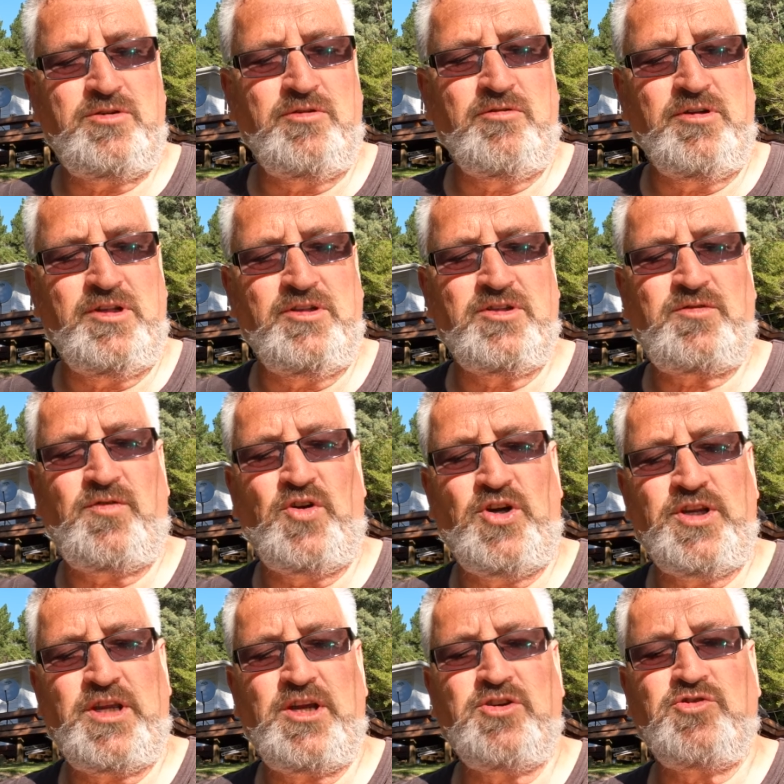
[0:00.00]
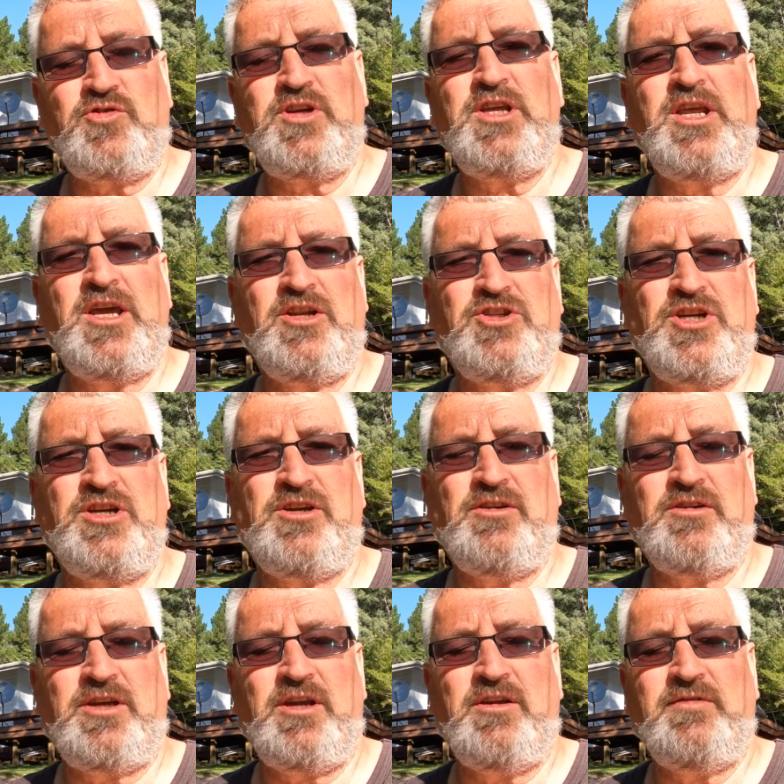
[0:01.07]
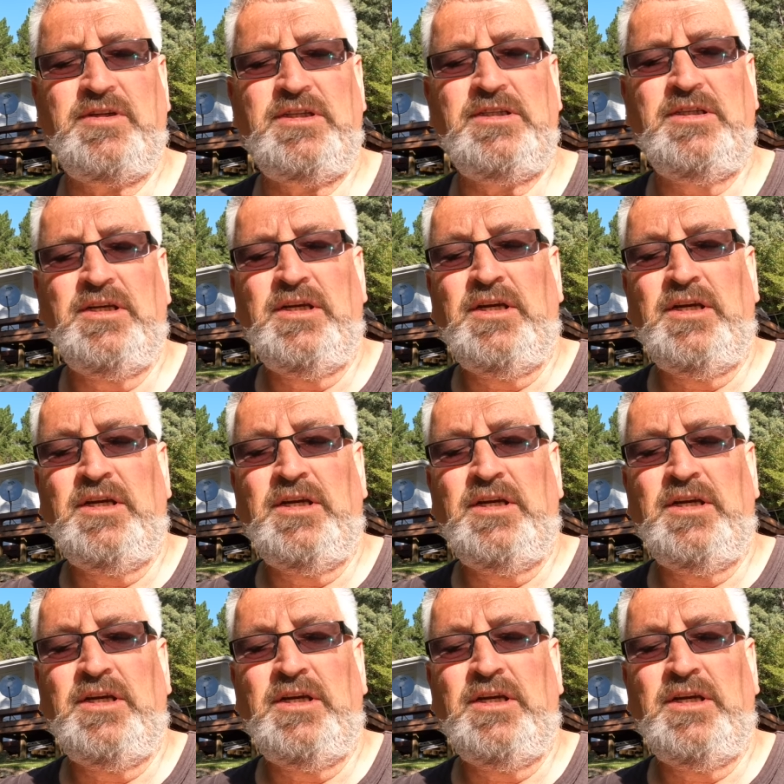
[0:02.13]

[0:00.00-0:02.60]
touring this fine country in our Jayco caravan.